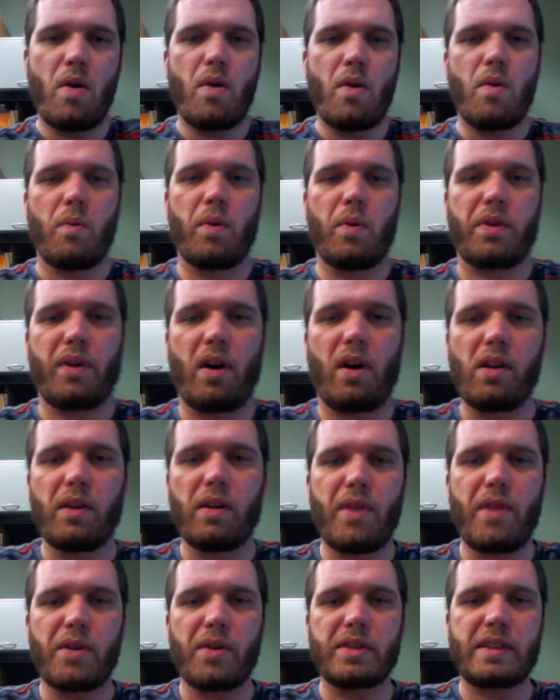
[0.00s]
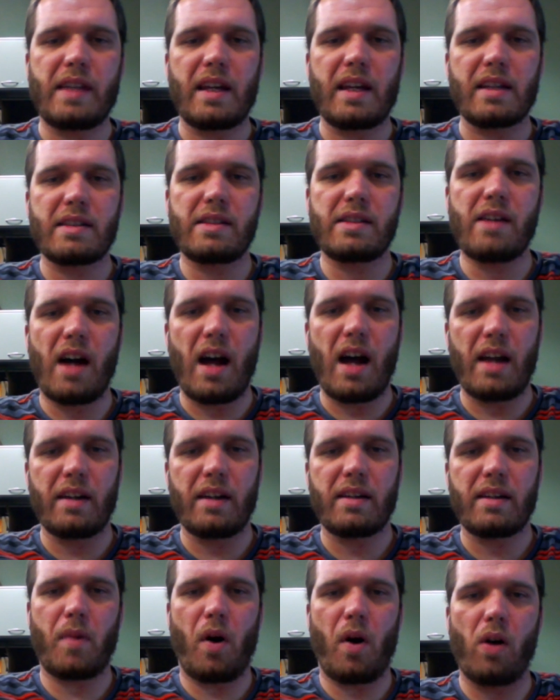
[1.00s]
With all of those things
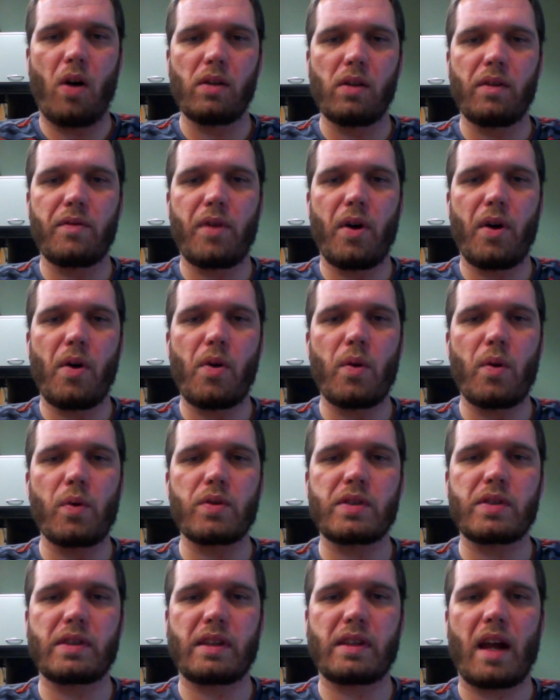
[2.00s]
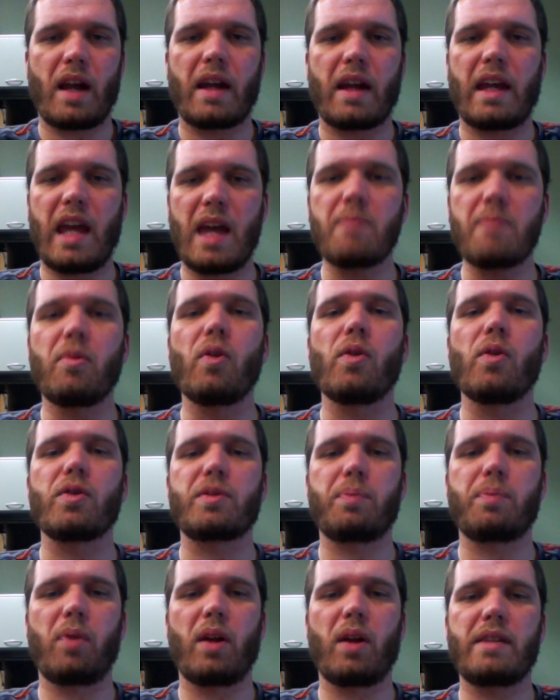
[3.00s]
done, all of those
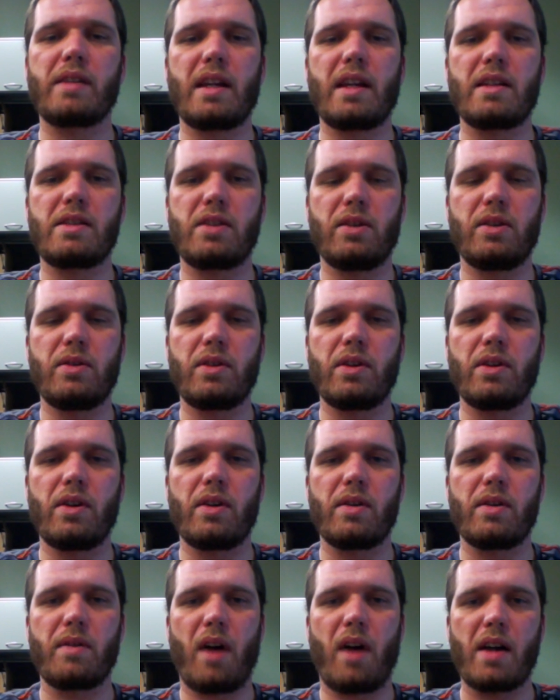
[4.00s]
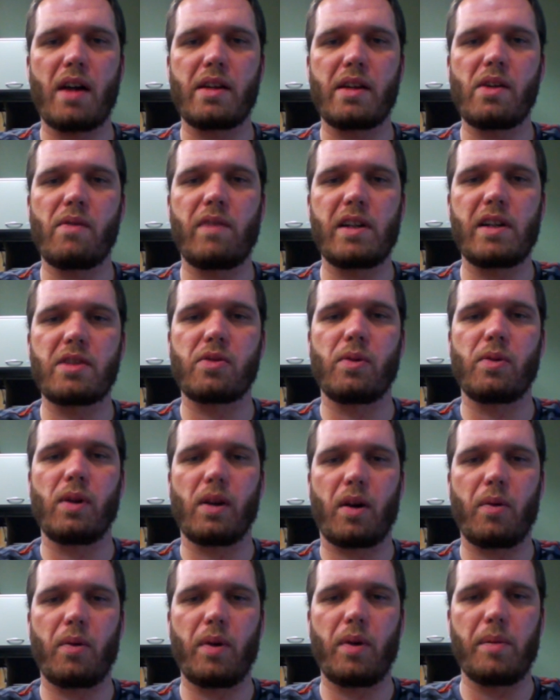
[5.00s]
cables plugged into your audio-visual
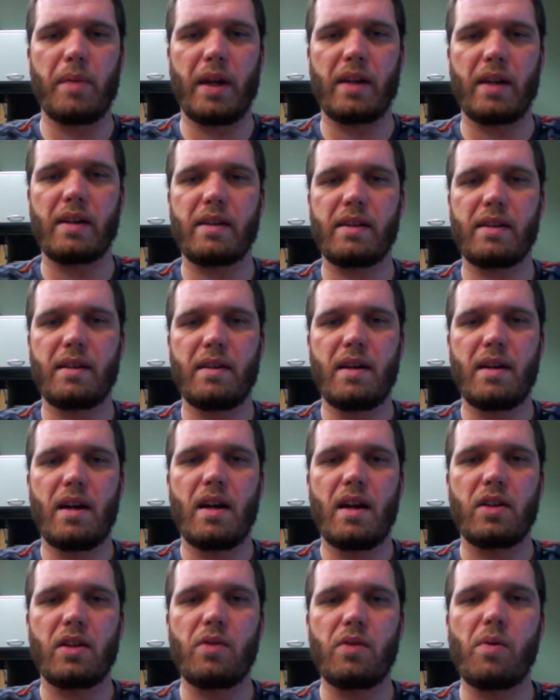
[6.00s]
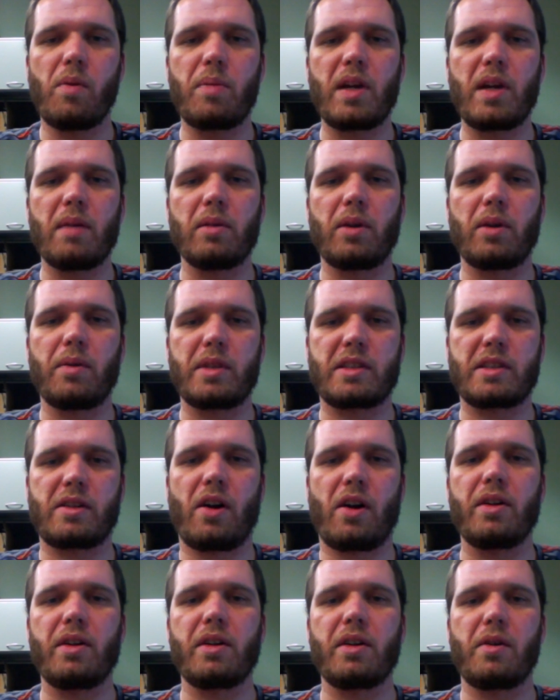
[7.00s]
equipment, you will be able to
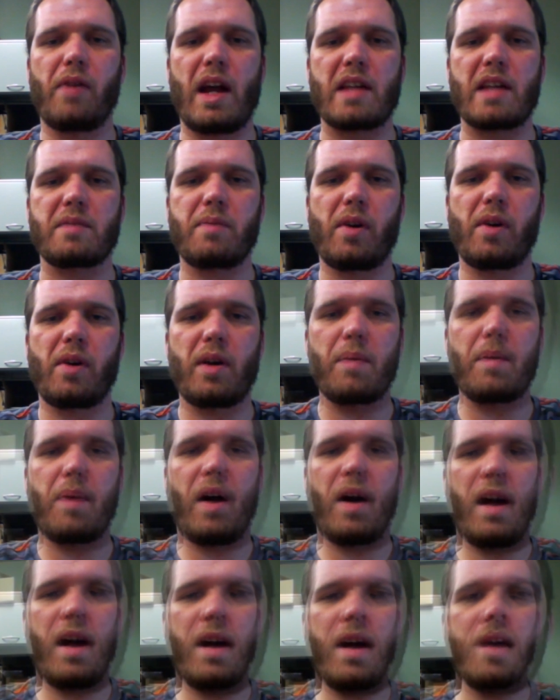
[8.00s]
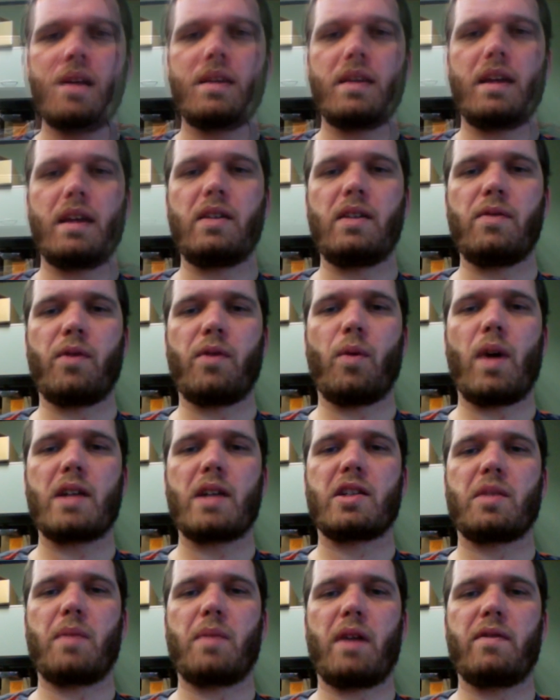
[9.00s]
restart your Raspberry Pi. Thank you for
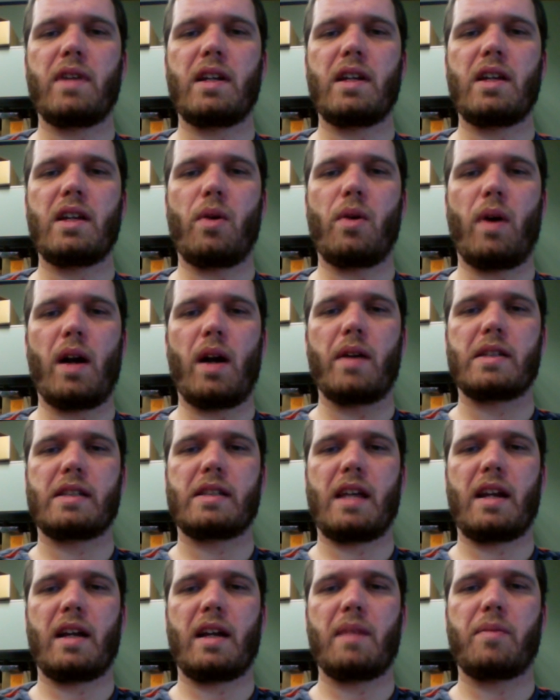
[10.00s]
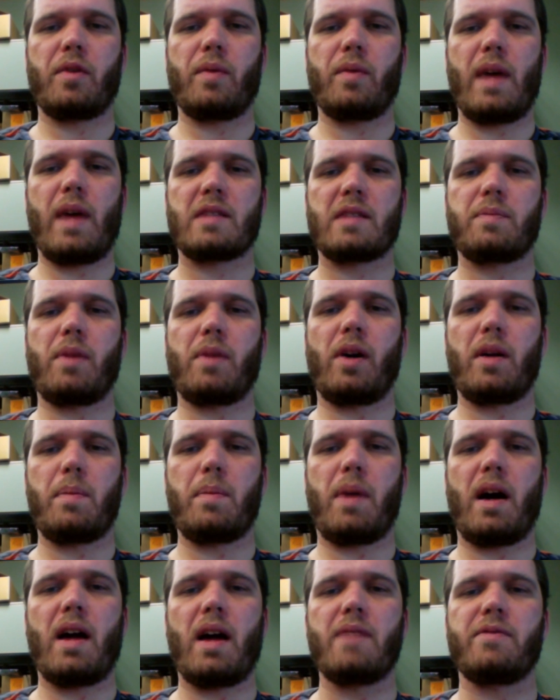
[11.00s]
watching my video on setting up the Raspberry
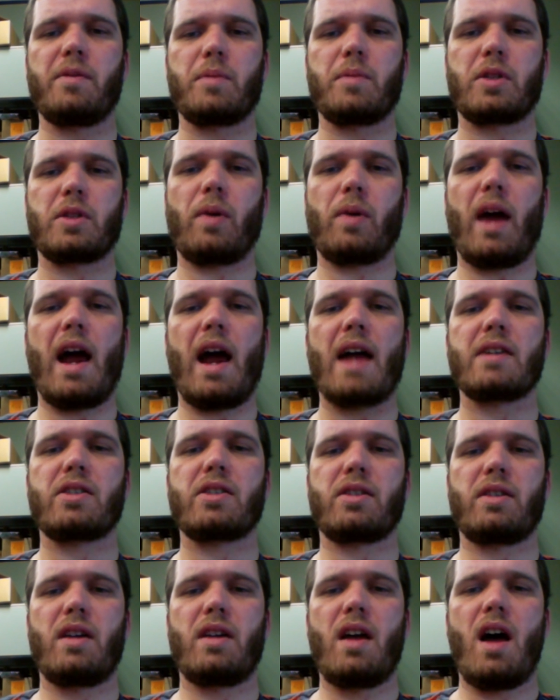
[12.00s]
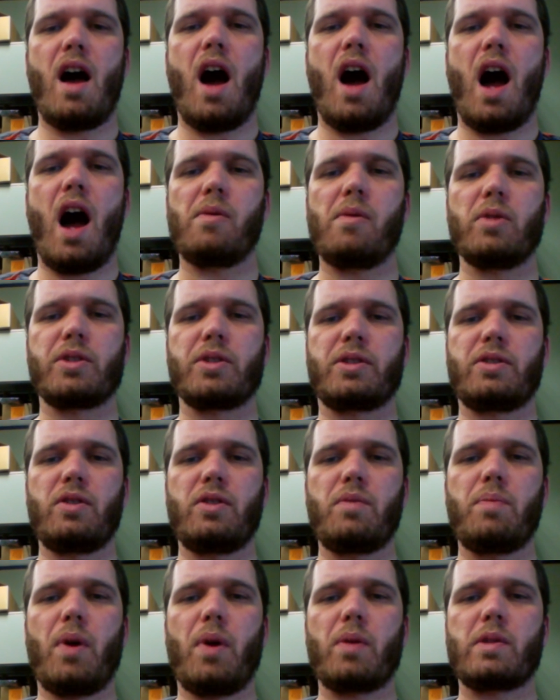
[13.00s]
Pi from scratch. I will
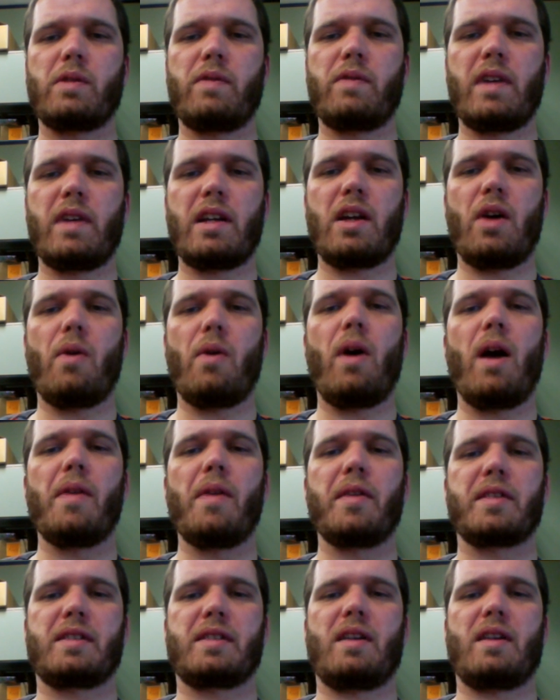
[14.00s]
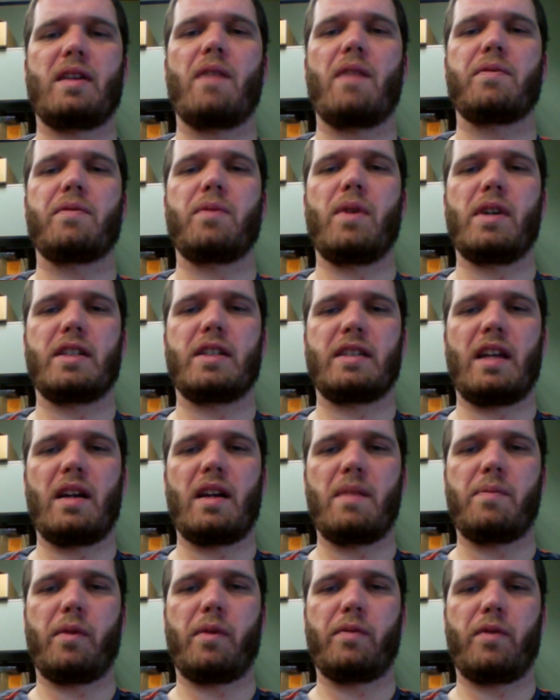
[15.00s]
soon post a video on the software
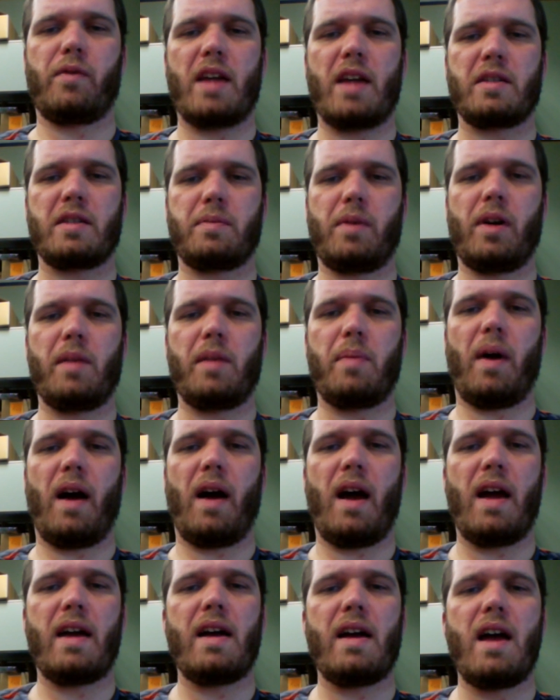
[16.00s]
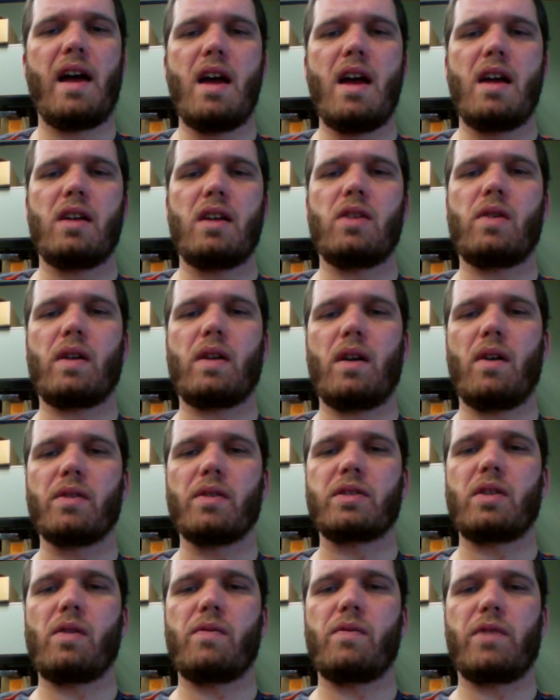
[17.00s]
setup of Raspberry Pi. You can
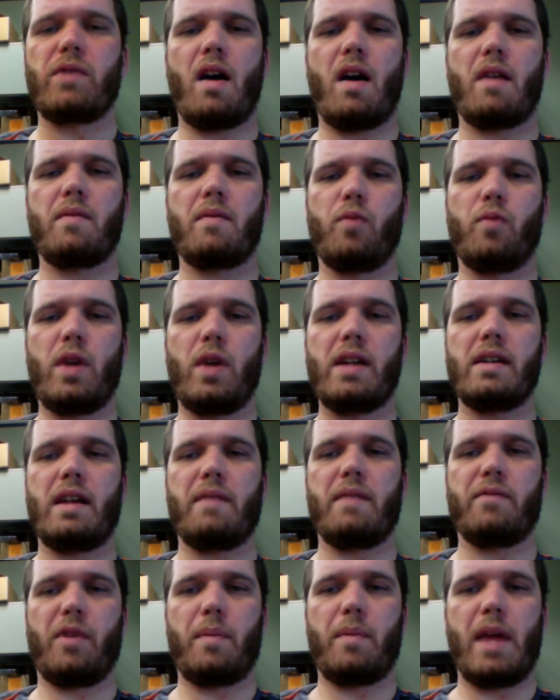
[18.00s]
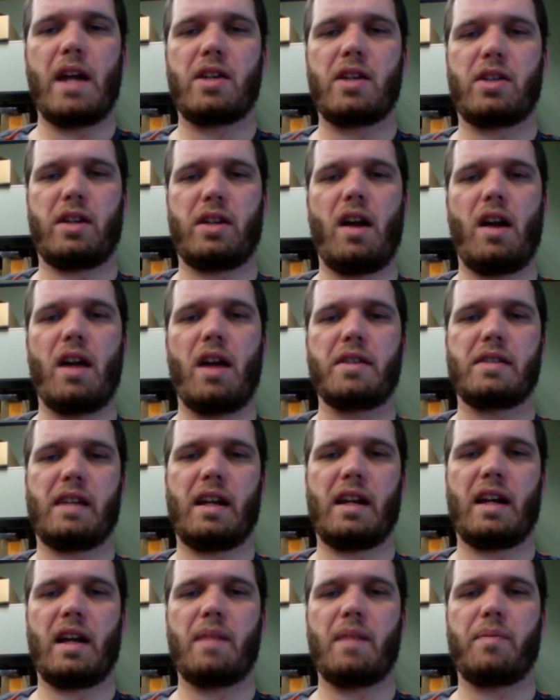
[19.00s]
also view written information on
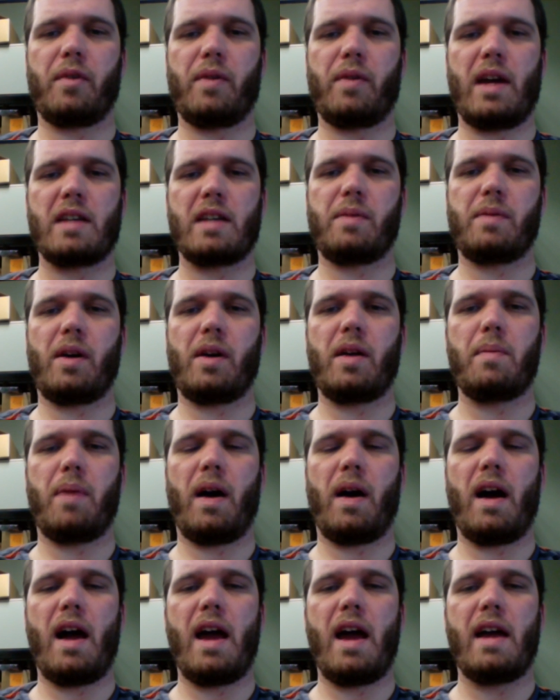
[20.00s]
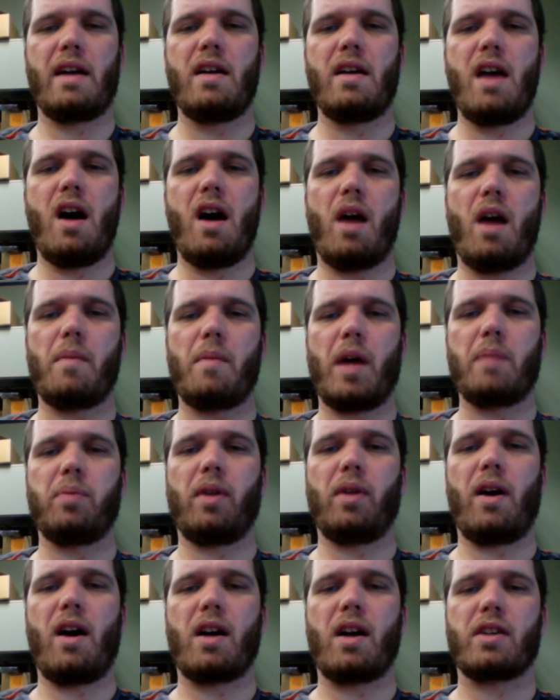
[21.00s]
setting up the Raspberry Pi on my blog,